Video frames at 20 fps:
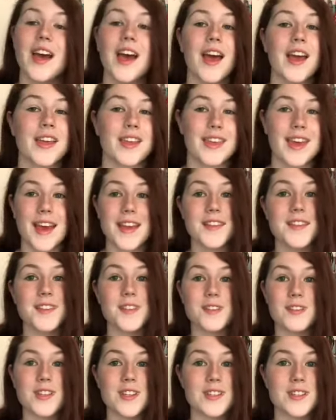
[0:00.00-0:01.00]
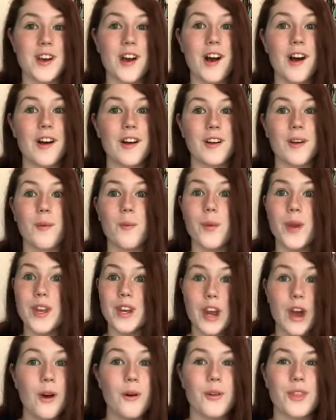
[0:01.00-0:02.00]
Yes, there's a dog. We
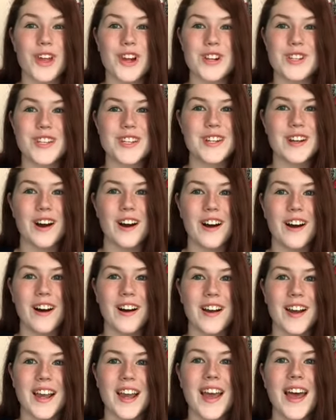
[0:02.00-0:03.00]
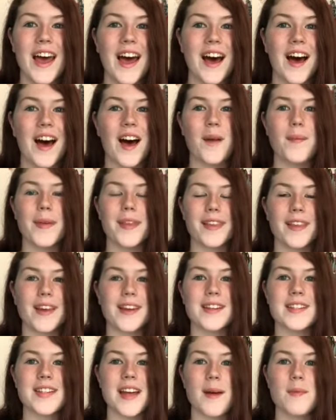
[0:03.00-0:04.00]
know there's a dog. A
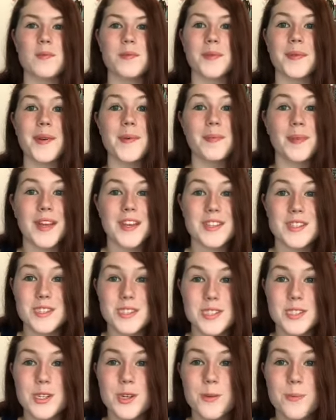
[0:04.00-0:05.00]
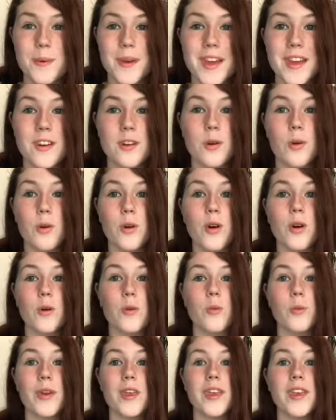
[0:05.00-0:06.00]
lot of times we play stupid, or
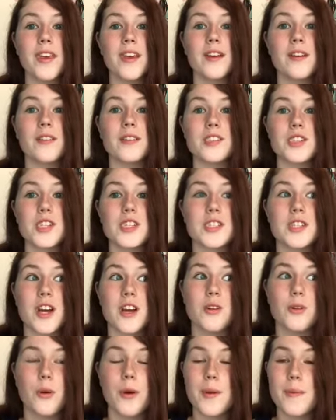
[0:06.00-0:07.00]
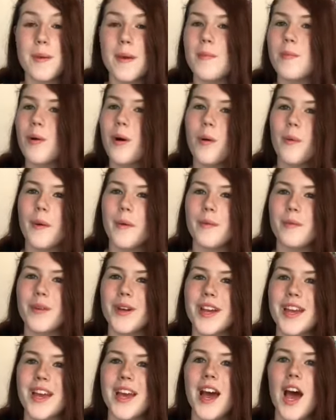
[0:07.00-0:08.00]
we just annoy people when
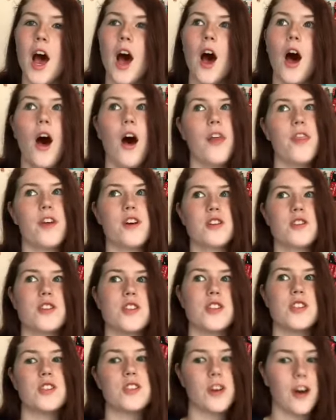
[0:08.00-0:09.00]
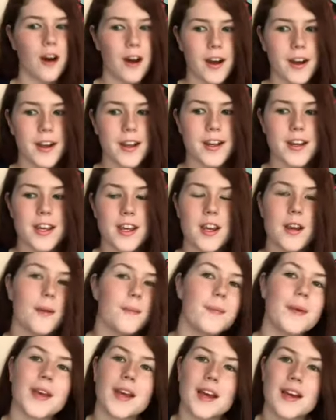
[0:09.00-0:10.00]
there's a dog in here,
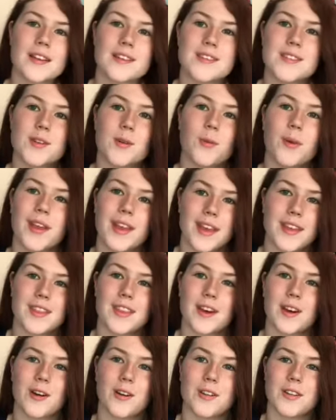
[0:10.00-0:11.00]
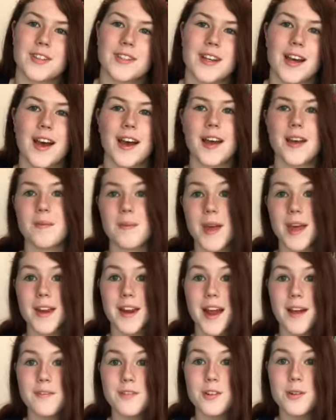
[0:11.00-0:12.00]
because we get that all the time, and
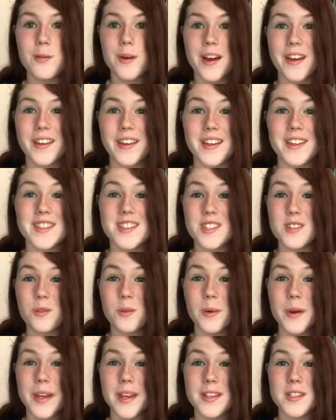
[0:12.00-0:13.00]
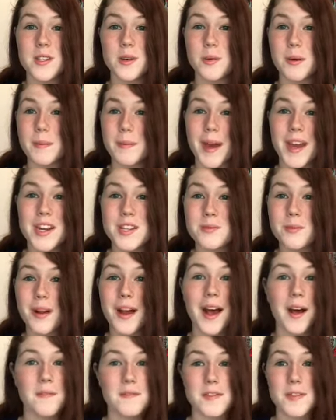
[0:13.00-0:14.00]
after a while it gets annoying, so we might as well
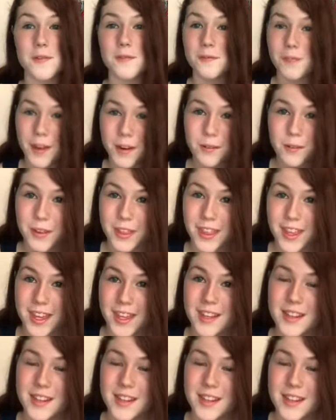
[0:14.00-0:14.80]
have some fun with it.